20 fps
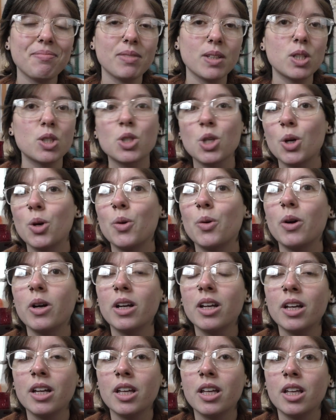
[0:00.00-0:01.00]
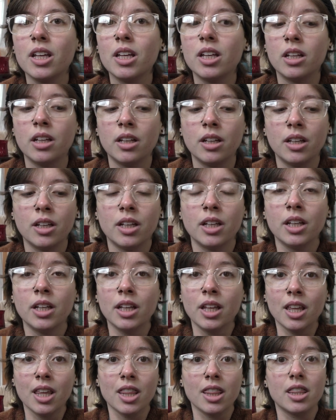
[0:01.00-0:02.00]
So
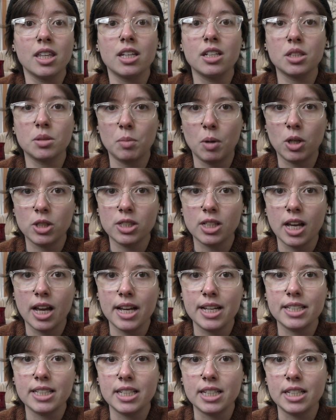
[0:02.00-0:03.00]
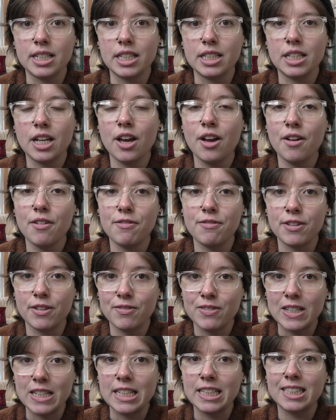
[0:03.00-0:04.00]
the small size is
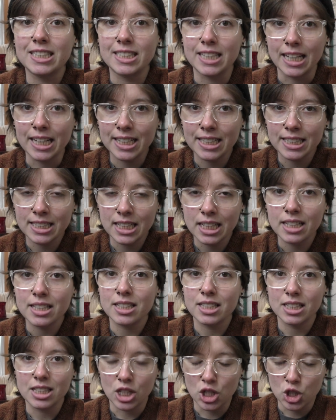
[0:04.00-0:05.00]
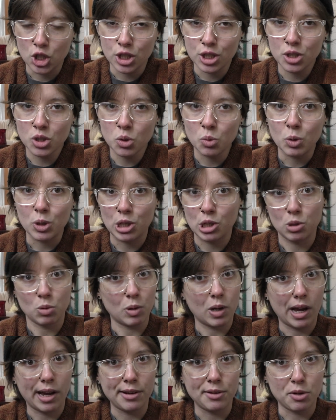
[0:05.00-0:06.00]
56 stitches, which is
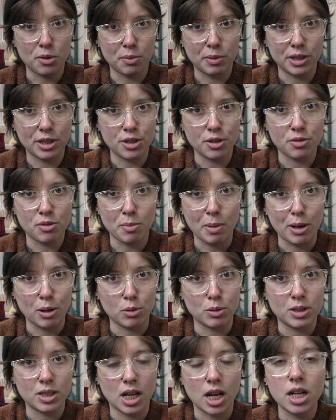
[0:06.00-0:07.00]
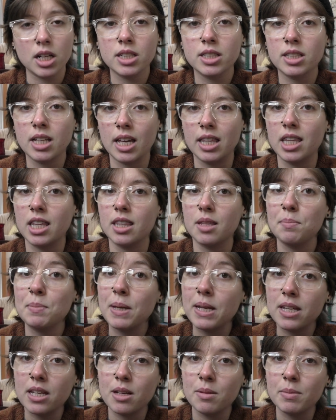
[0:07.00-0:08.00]
what I normally do for my own socks, and then the
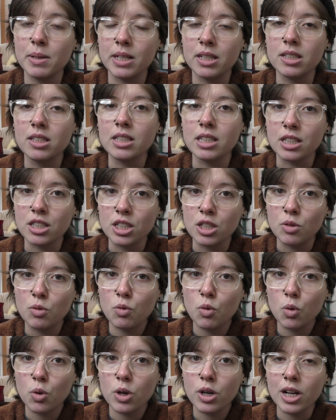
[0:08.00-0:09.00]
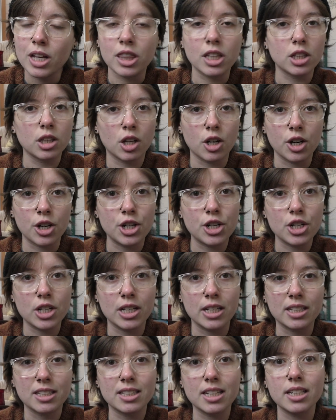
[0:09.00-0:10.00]
medium is 64 and the large
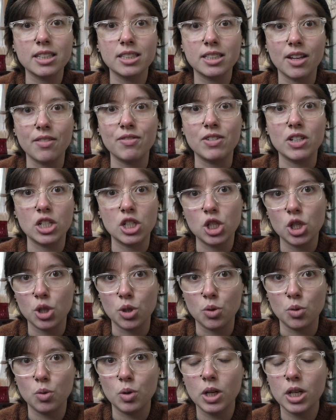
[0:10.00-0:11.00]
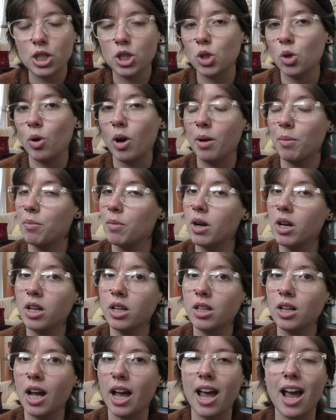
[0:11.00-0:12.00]
is 72. So
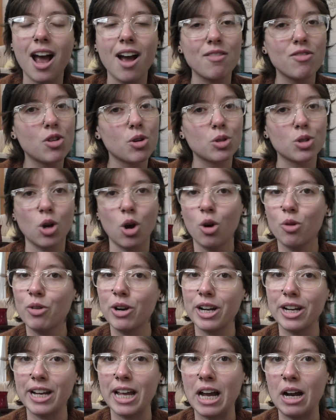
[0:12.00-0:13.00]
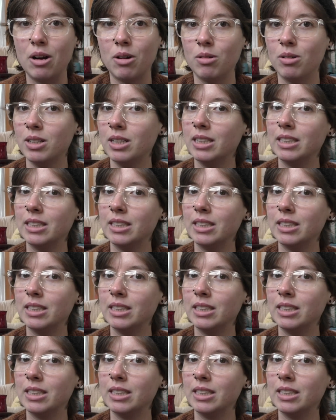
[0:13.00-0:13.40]
I have those all written out.